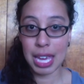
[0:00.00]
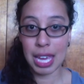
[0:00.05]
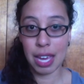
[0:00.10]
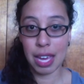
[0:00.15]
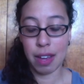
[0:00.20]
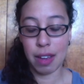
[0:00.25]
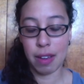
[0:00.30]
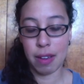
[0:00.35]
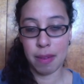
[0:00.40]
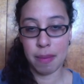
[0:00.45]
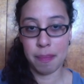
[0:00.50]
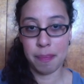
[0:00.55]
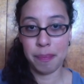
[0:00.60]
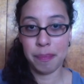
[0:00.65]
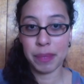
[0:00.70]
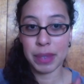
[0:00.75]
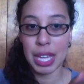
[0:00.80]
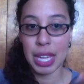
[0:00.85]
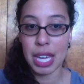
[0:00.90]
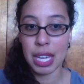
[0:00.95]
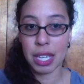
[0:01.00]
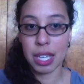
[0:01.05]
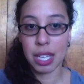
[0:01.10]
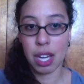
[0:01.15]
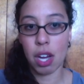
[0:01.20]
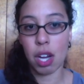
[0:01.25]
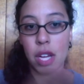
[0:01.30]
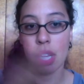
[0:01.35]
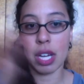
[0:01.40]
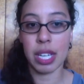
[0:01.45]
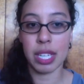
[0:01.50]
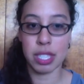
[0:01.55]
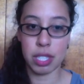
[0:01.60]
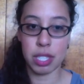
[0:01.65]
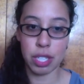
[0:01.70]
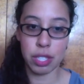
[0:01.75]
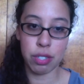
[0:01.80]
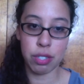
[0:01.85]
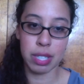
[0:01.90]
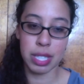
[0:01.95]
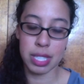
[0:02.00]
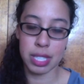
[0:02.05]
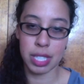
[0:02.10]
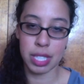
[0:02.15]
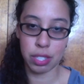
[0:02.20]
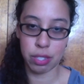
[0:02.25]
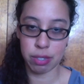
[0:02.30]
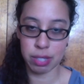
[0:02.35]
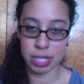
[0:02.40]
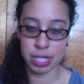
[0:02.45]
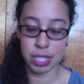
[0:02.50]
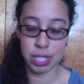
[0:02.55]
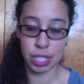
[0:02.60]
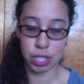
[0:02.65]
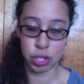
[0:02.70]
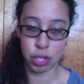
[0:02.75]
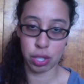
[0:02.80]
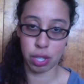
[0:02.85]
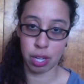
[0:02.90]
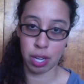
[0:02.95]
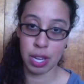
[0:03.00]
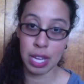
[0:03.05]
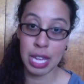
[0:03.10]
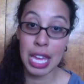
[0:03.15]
and etc., etc., etc.